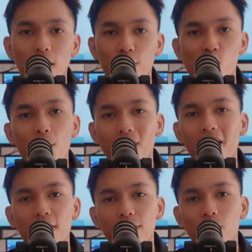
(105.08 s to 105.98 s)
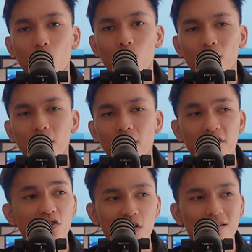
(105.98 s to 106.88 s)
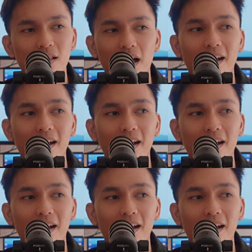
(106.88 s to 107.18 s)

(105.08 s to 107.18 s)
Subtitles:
you're applying for even just an